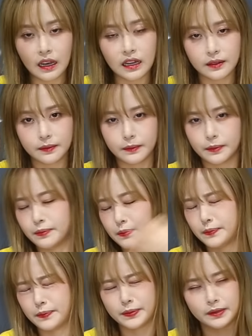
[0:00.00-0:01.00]
Okay,
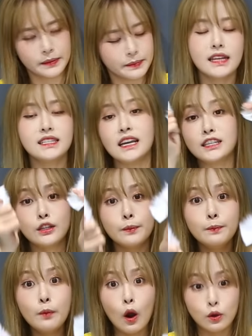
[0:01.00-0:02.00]
this has the
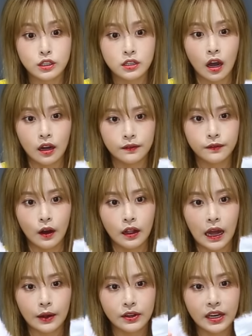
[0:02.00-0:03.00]
most cotton
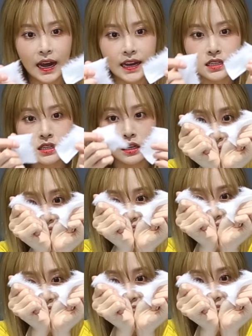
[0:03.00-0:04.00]
fallout, you guys.
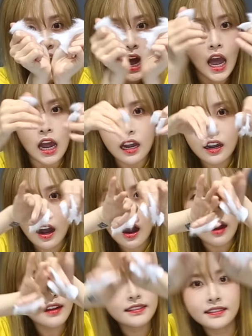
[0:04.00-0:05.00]
It's like
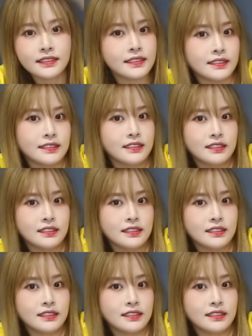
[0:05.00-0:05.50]
cotton.